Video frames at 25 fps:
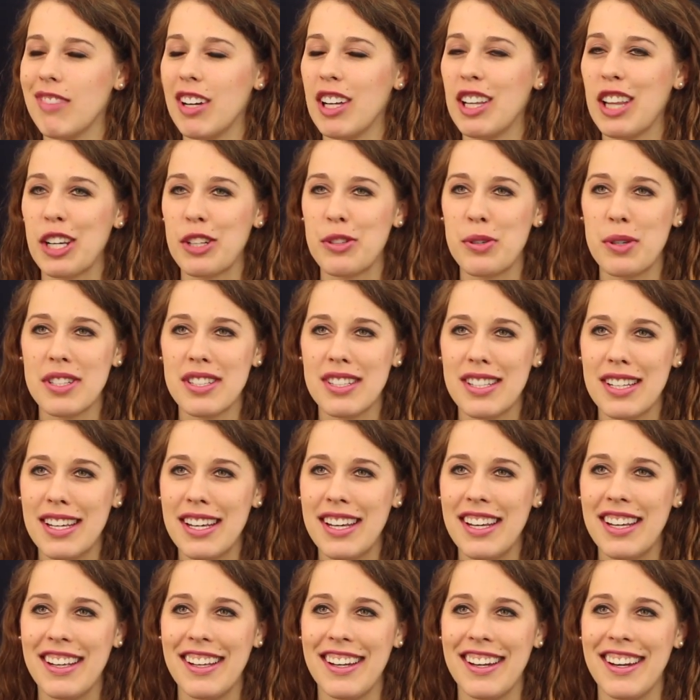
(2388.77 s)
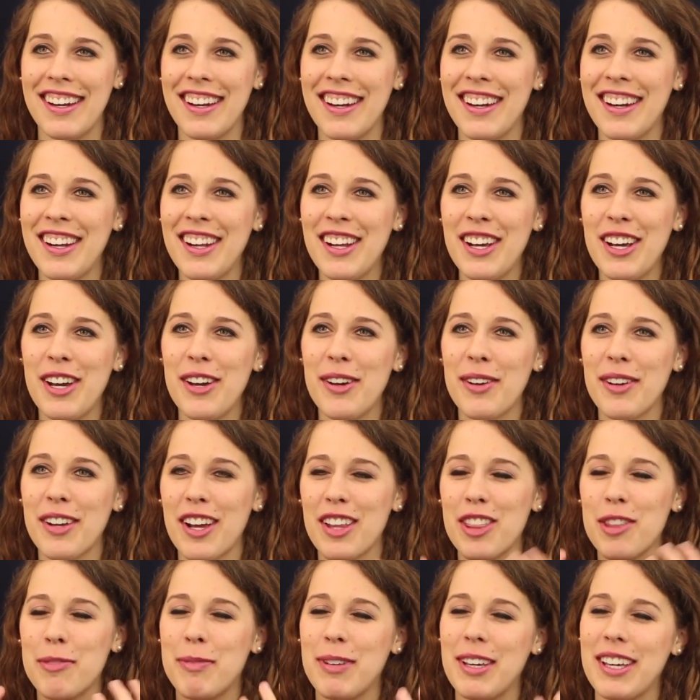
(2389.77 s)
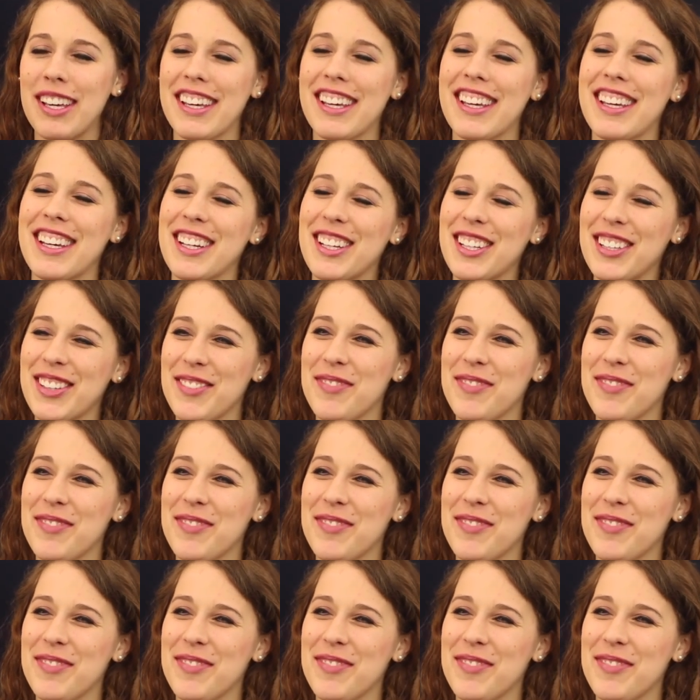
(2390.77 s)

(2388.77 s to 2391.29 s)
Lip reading: electricity, and we got the big